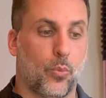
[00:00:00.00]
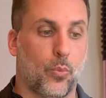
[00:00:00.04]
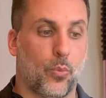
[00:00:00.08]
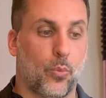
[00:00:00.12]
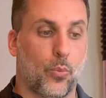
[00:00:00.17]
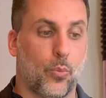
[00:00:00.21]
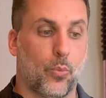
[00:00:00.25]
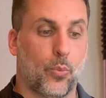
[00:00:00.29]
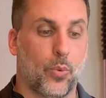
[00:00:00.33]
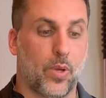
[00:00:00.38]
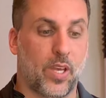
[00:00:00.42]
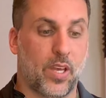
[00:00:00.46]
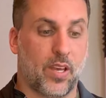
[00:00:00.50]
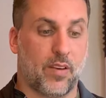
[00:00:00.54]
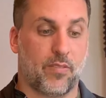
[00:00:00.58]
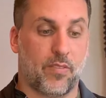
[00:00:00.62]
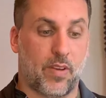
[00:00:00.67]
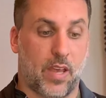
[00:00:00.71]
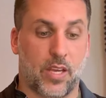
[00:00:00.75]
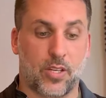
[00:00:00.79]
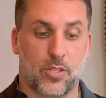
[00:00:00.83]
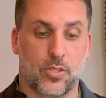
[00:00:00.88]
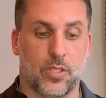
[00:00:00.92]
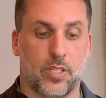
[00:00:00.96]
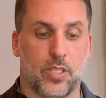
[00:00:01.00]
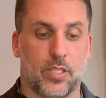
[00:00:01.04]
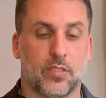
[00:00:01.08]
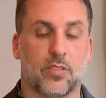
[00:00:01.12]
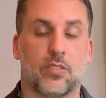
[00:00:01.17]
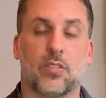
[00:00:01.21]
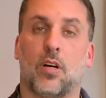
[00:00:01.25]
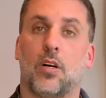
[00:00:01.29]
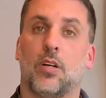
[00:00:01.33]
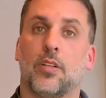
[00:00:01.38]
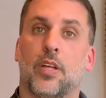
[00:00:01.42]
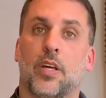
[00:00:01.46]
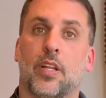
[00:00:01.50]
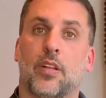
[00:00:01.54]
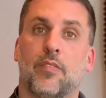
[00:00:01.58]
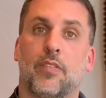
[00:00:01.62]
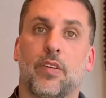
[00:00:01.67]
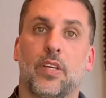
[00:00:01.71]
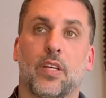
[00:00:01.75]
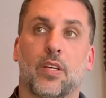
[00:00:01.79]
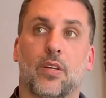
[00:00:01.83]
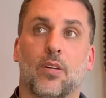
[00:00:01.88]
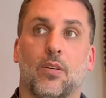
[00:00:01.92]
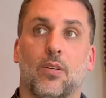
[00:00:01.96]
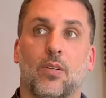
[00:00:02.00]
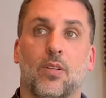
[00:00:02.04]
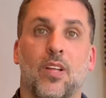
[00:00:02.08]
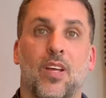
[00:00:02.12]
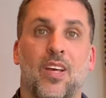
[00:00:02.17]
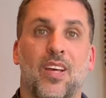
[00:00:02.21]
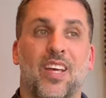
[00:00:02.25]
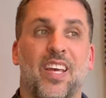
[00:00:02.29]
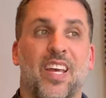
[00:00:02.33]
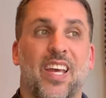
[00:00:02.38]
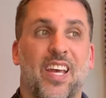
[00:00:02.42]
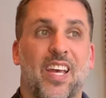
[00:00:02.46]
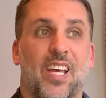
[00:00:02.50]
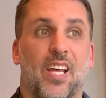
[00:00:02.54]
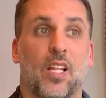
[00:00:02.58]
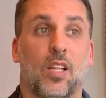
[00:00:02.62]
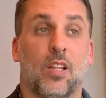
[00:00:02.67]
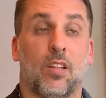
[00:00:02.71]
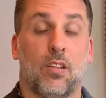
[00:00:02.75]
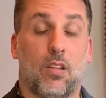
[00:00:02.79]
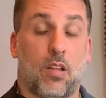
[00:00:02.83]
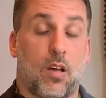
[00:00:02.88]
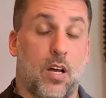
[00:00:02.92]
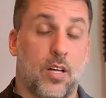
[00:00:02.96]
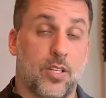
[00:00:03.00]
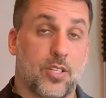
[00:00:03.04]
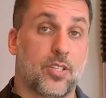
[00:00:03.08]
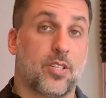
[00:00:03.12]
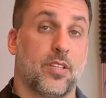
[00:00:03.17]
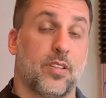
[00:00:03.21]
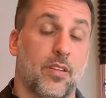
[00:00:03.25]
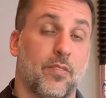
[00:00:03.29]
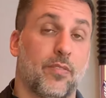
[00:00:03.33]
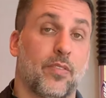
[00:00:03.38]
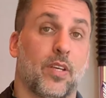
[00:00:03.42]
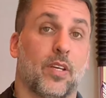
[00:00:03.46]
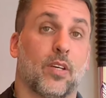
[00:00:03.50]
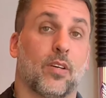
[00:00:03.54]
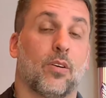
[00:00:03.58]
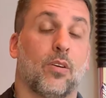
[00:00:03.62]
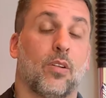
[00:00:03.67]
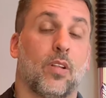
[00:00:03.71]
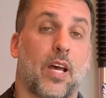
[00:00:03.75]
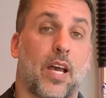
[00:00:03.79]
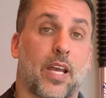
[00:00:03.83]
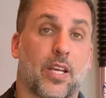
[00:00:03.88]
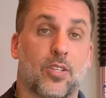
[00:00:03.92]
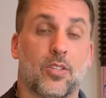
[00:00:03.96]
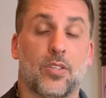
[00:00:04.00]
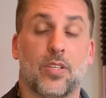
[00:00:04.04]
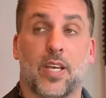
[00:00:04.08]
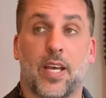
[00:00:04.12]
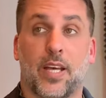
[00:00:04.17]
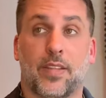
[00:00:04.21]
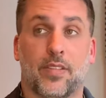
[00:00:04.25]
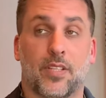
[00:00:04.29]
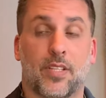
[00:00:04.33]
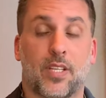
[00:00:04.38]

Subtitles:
We have actually installed on a vehicle, launched the vehicle, actually got the